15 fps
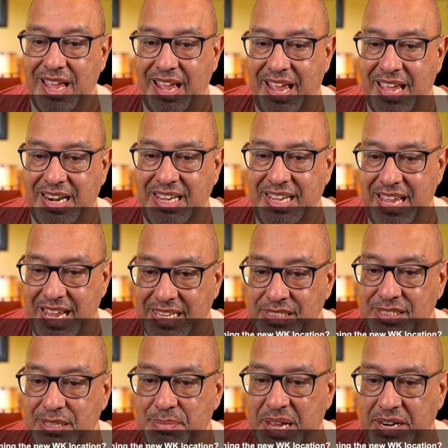Any
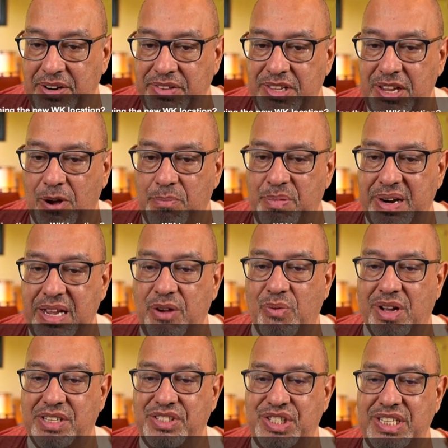estimate on the opening?
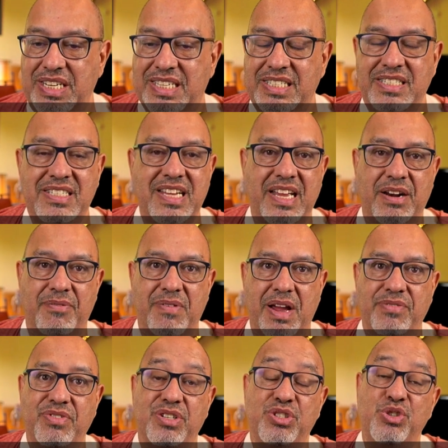Well, Gina said
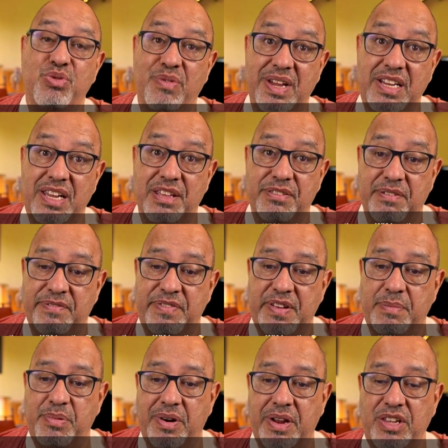around the 20th of
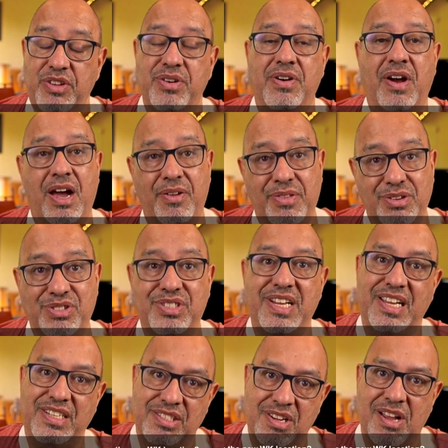February. You know how those
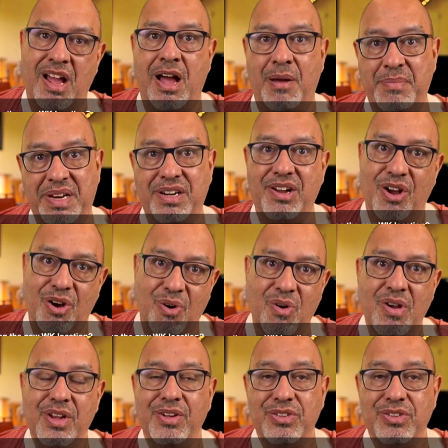dates come and go.